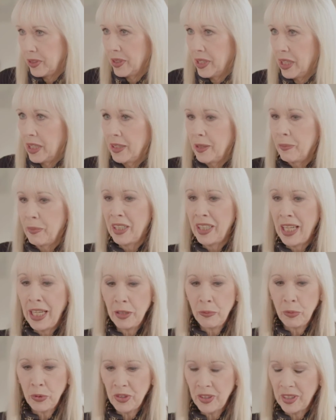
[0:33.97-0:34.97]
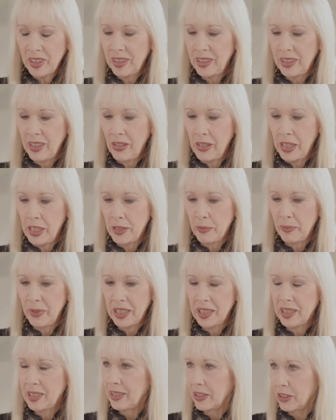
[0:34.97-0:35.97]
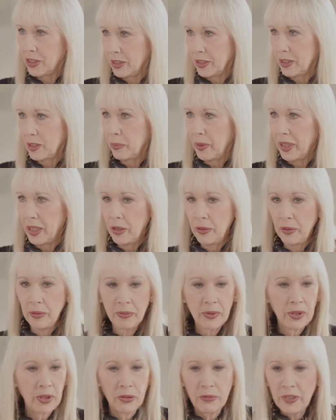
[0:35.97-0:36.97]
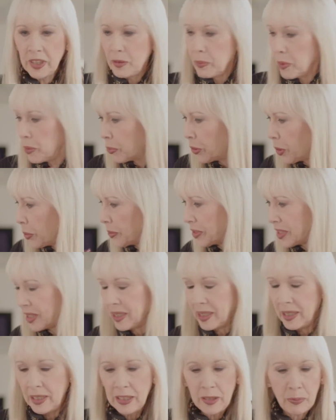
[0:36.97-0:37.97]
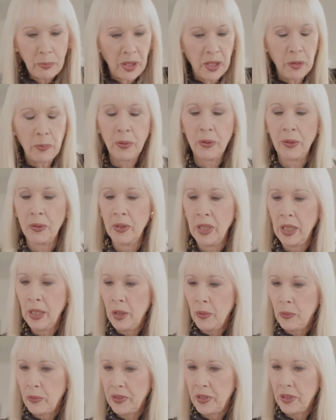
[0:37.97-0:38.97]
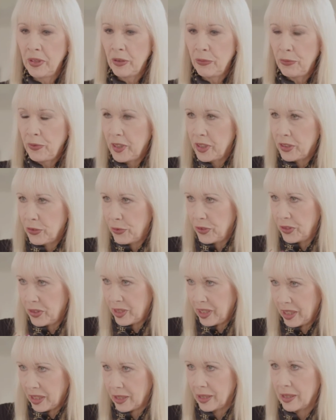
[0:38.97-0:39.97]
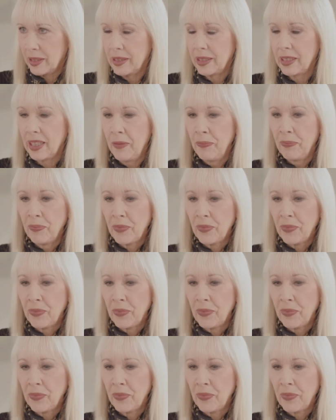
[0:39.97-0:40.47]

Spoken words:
and animals decide and make decisions about charisma, properties, people within the first few seconds.